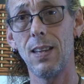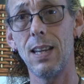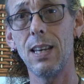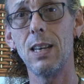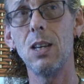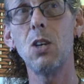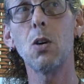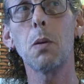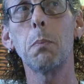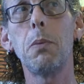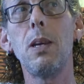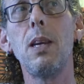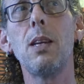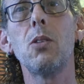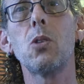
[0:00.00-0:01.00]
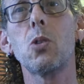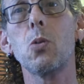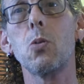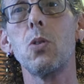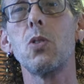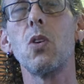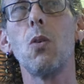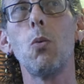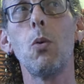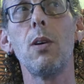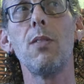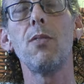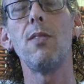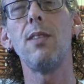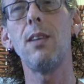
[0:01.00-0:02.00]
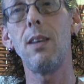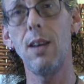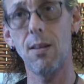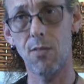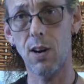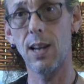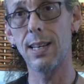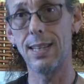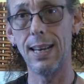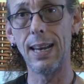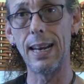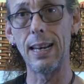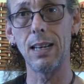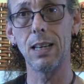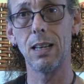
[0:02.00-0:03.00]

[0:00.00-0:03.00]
And European swords would have never had done it.